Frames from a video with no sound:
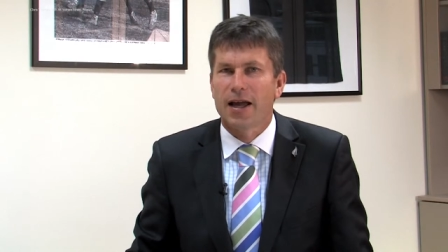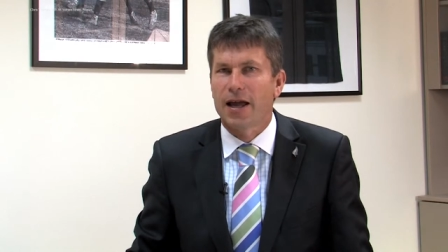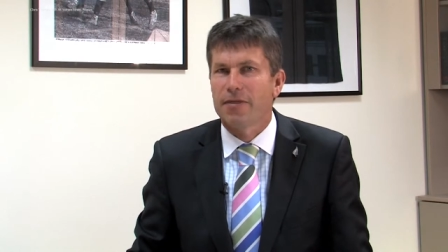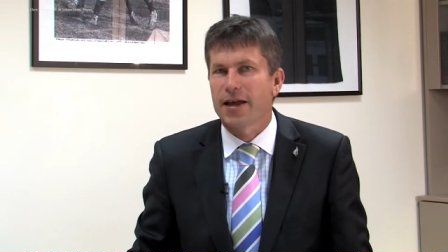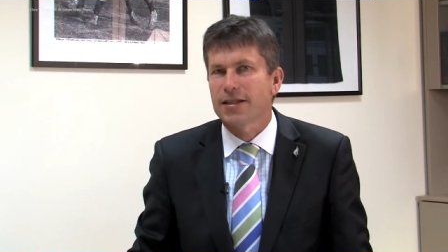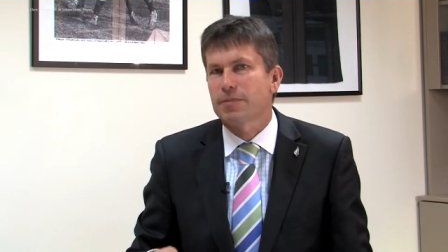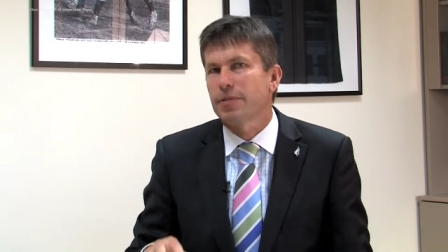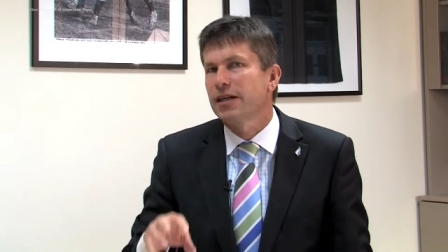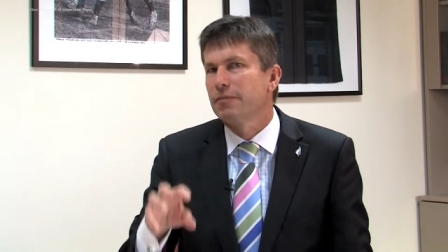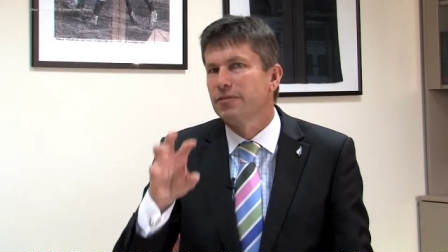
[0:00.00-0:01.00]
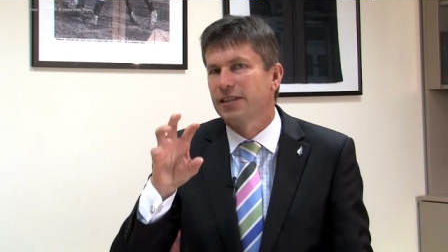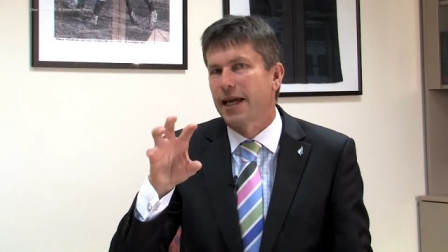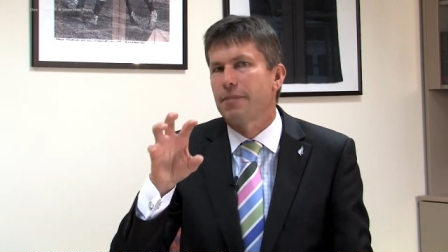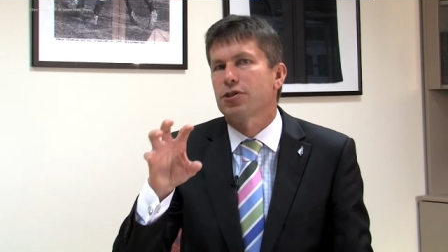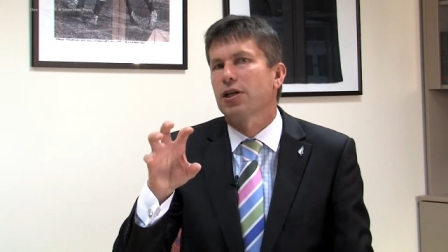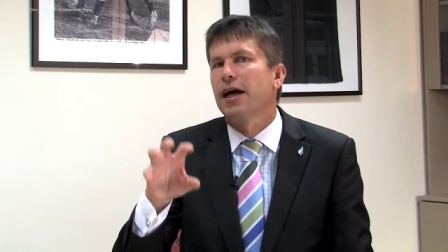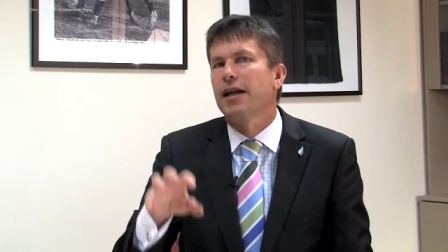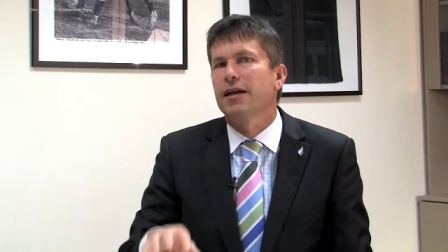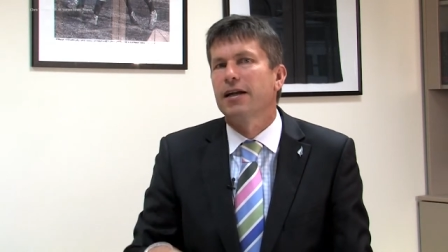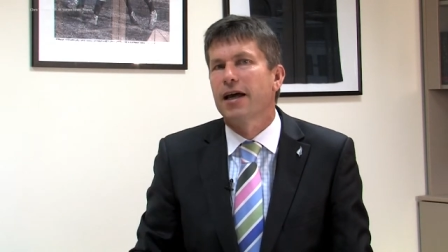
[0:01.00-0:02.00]
And that's been
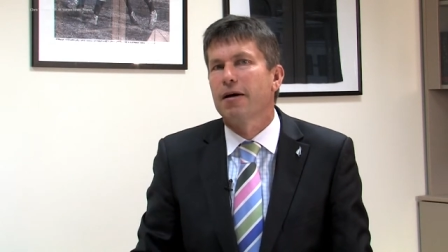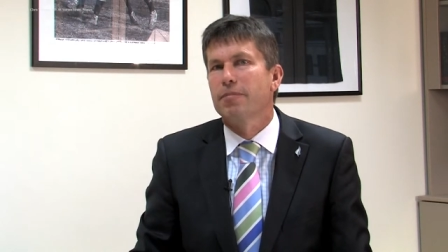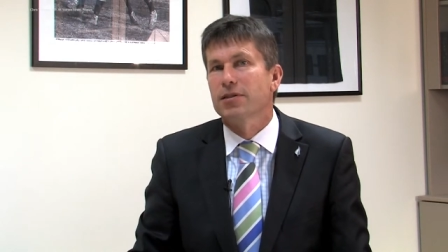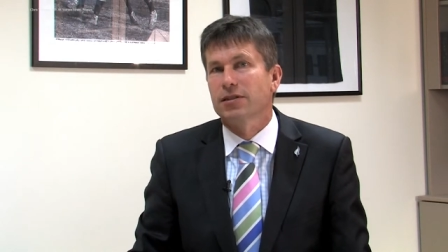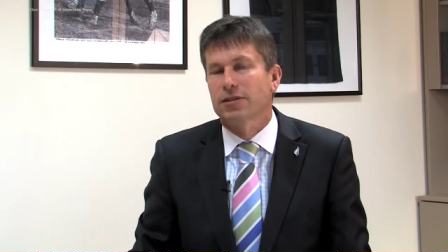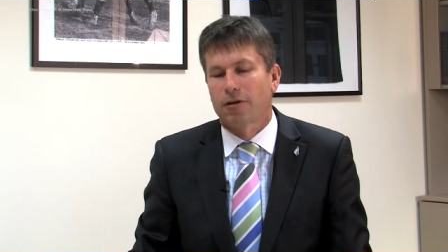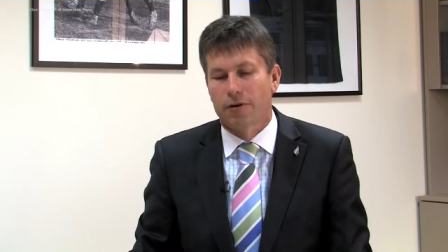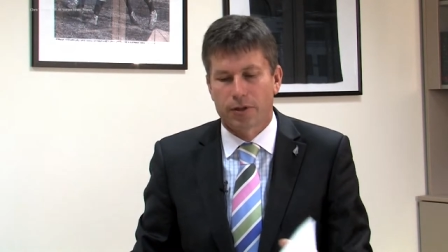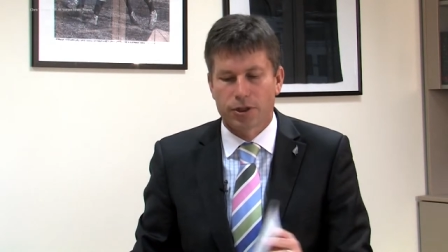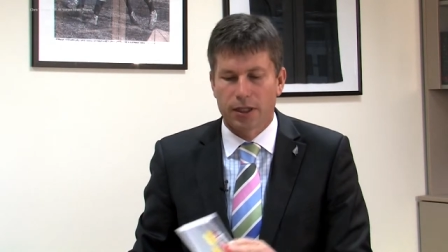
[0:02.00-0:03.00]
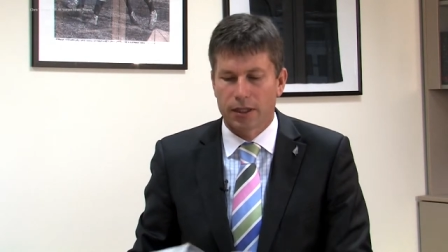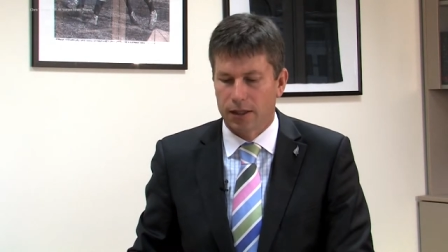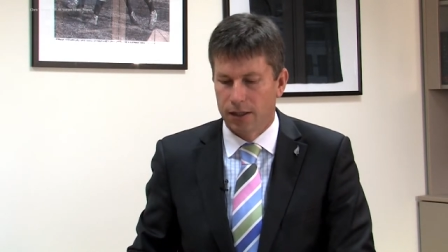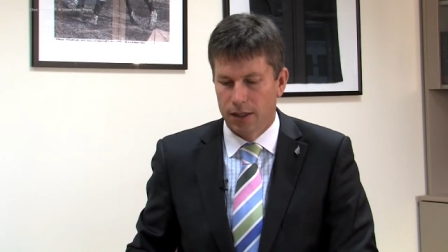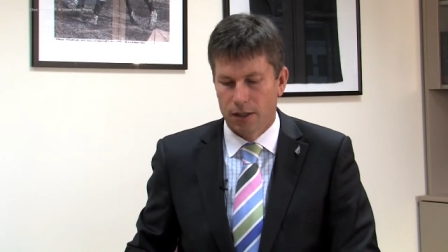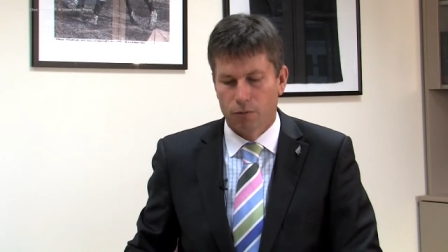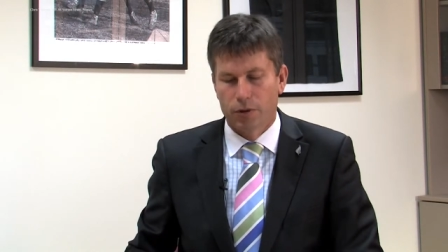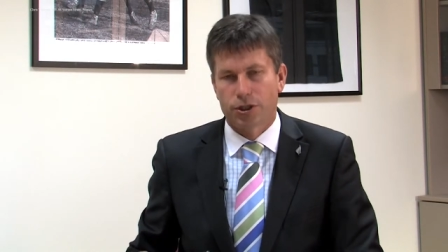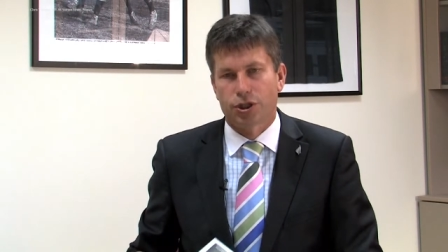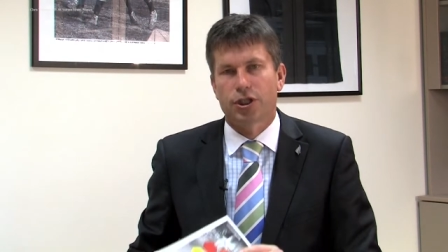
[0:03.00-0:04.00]
encapsulated in our business growth agenda,
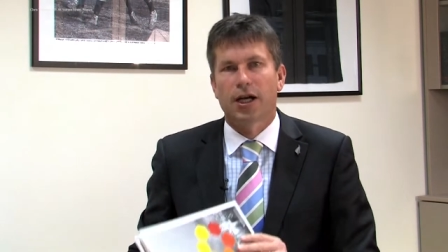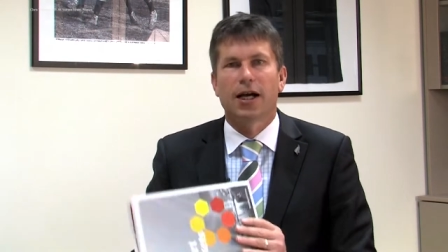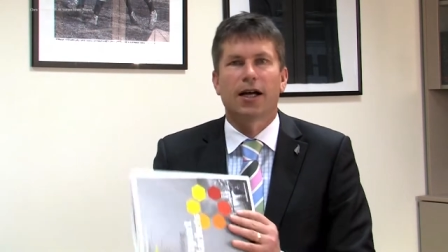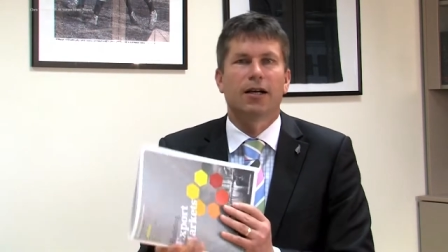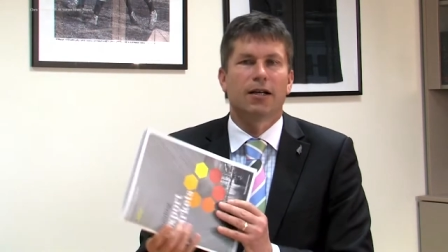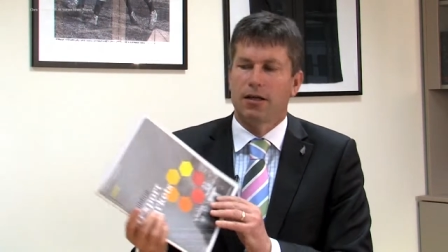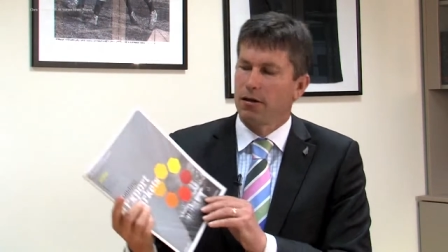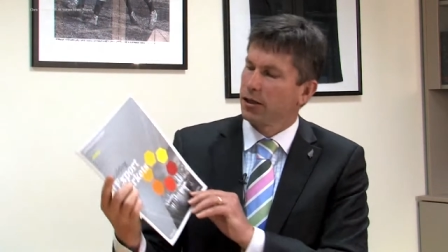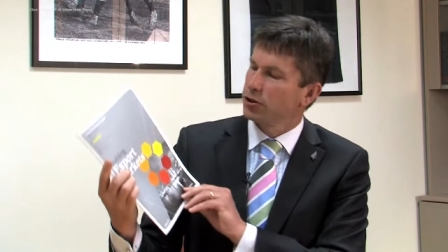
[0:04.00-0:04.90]
which uh, I can